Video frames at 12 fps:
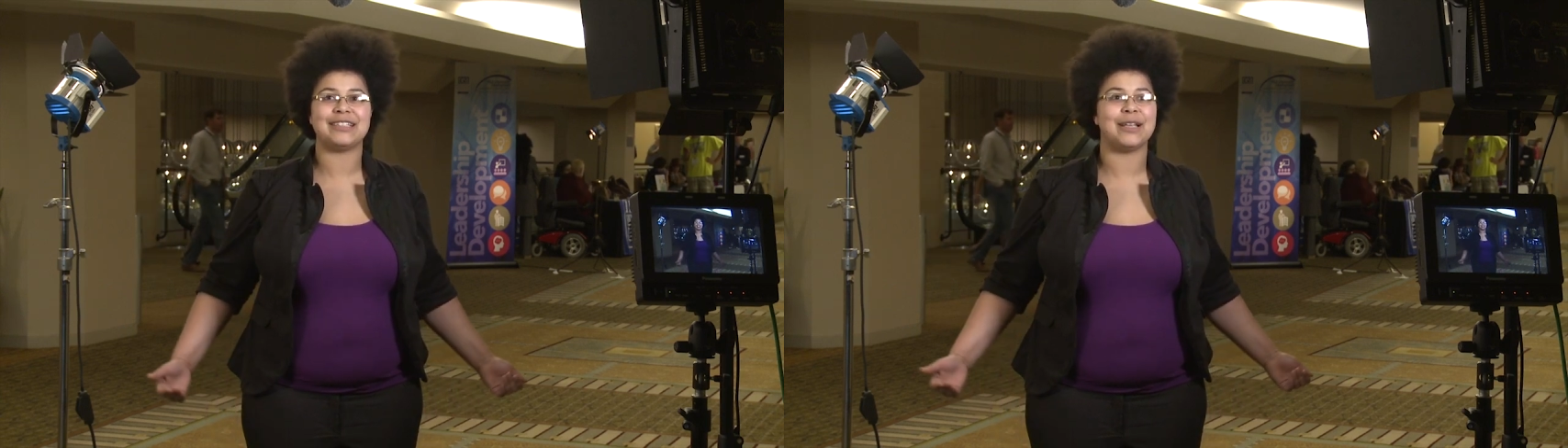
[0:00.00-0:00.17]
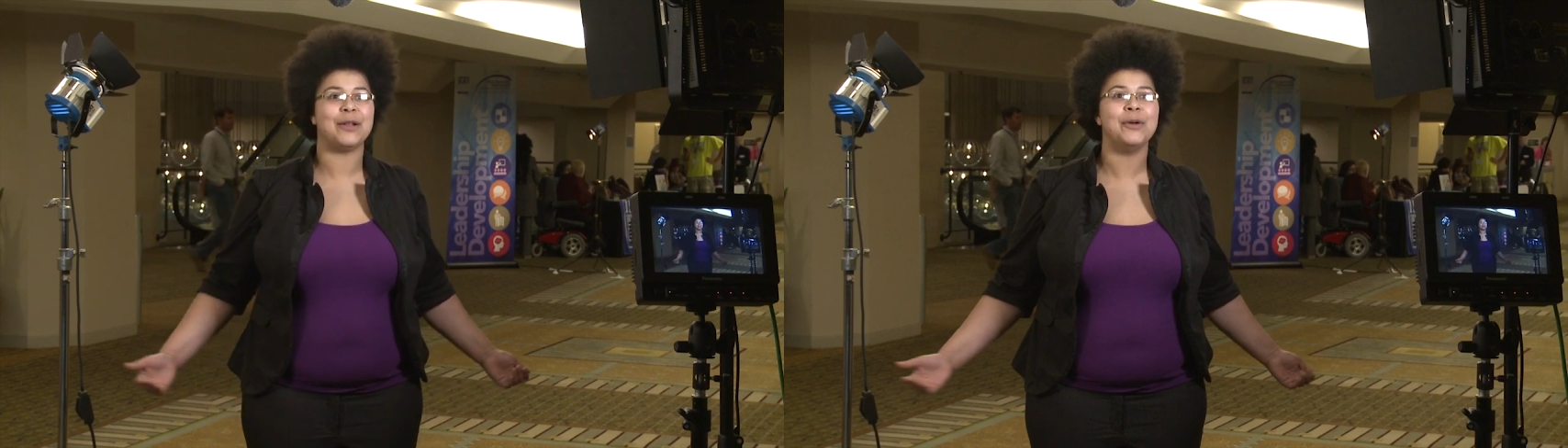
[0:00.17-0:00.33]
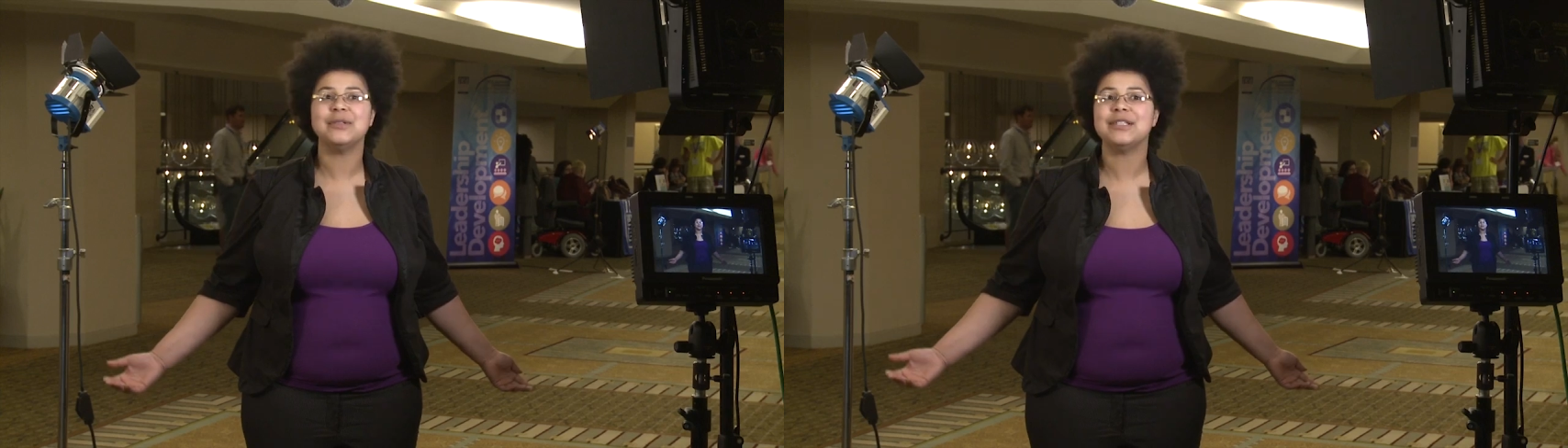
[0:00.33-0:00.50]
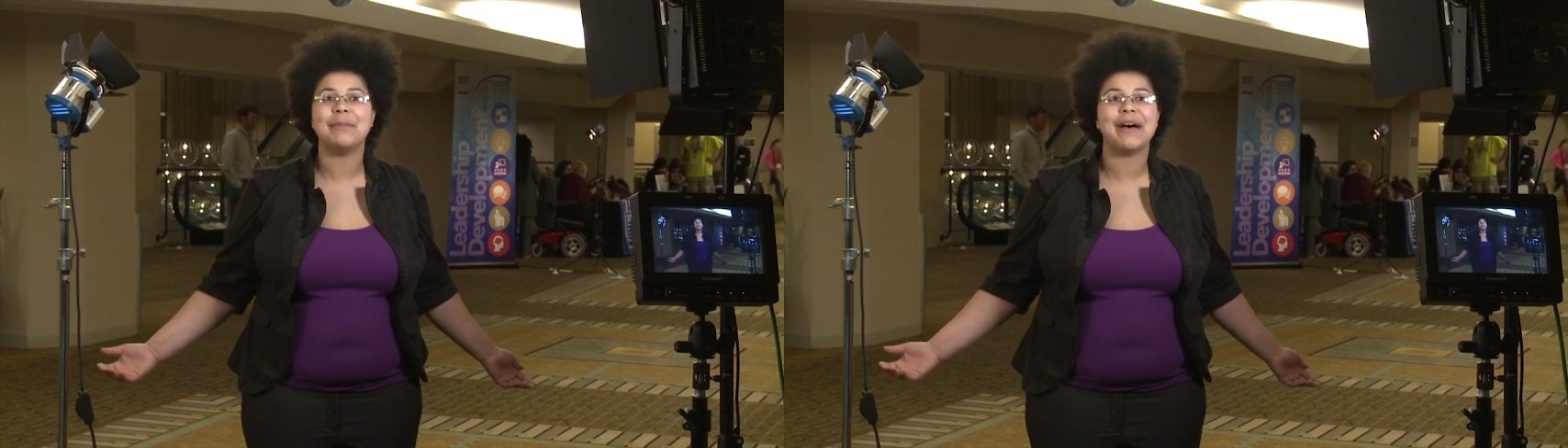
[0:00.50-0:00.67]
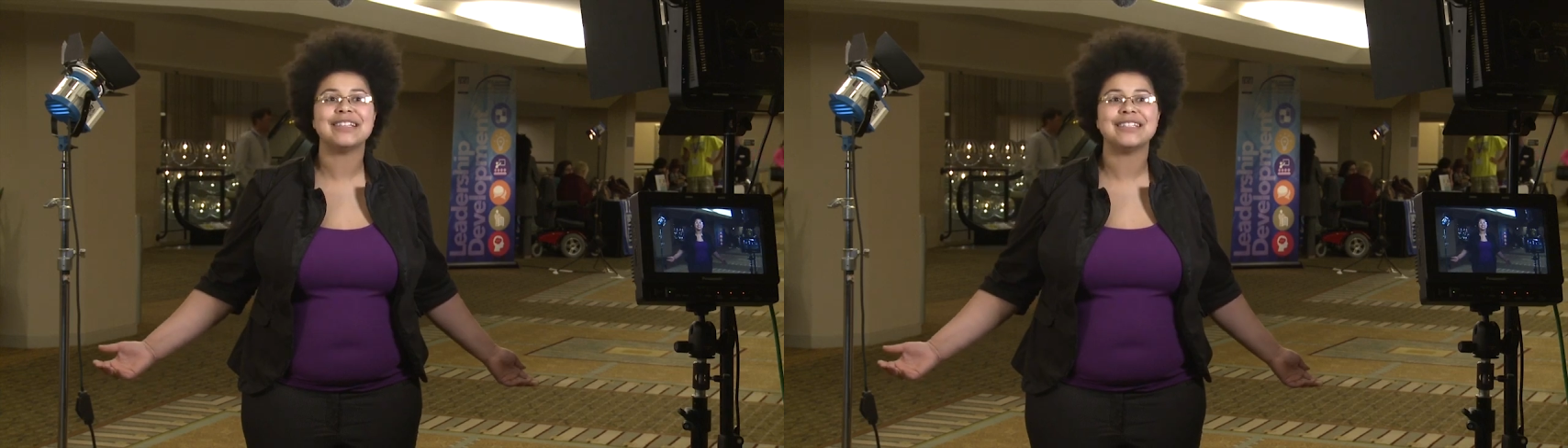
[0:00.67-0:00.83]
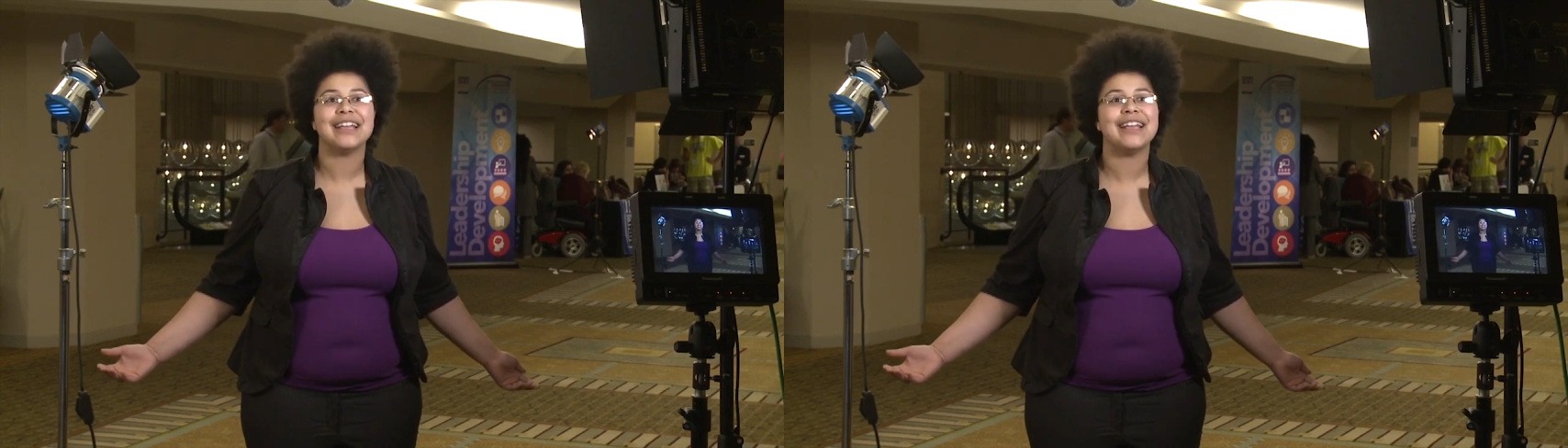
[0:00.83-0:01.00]
said who's the
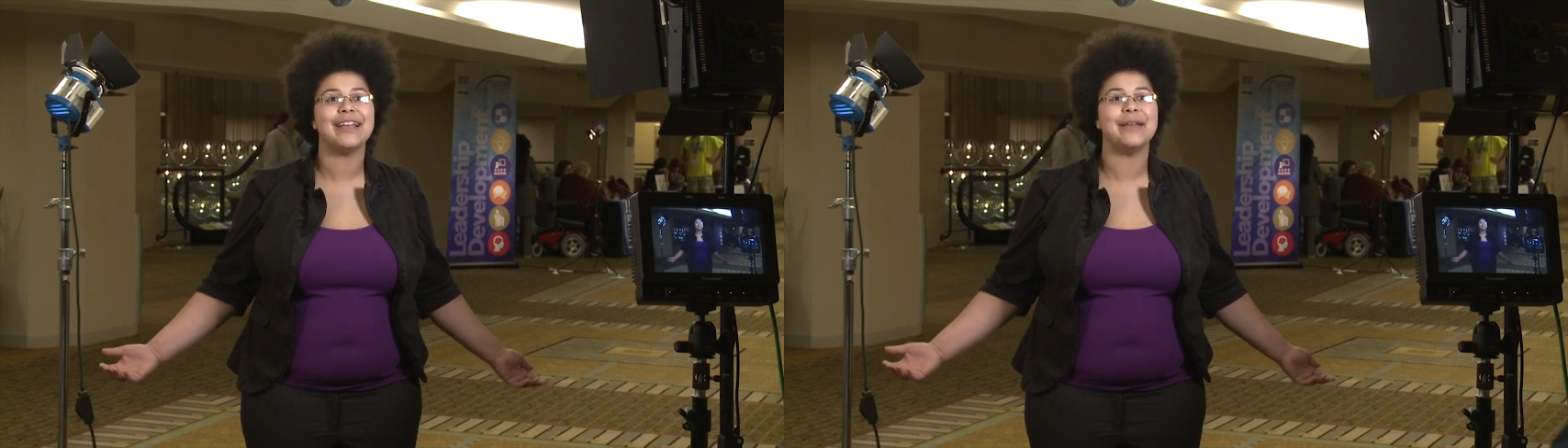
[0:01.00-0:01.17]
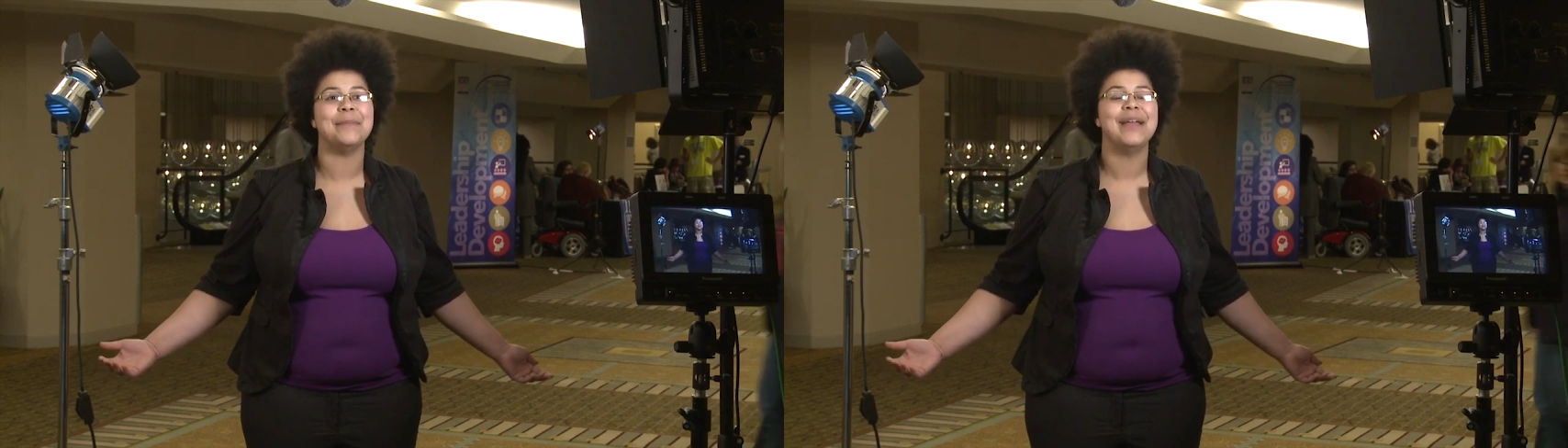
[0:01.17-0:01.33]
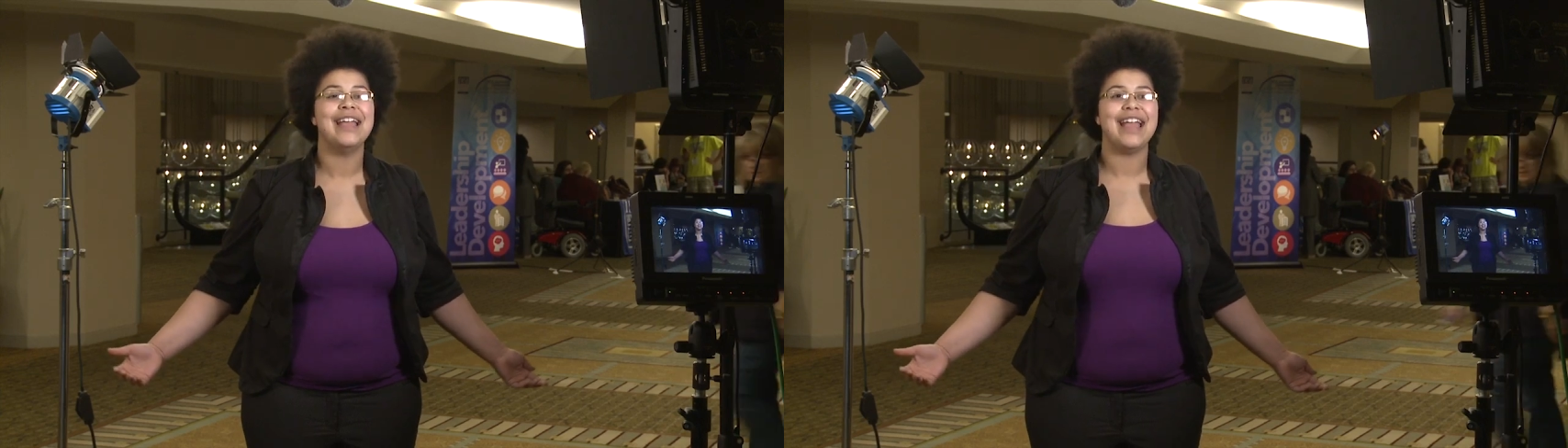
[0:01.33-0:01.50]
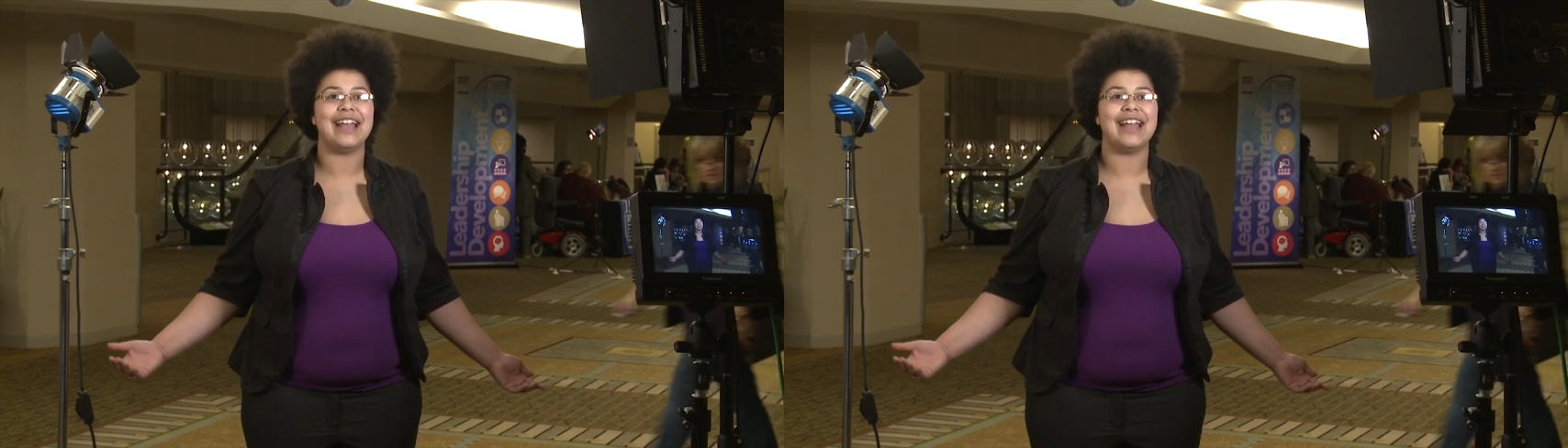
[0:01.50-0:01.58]
boss of him,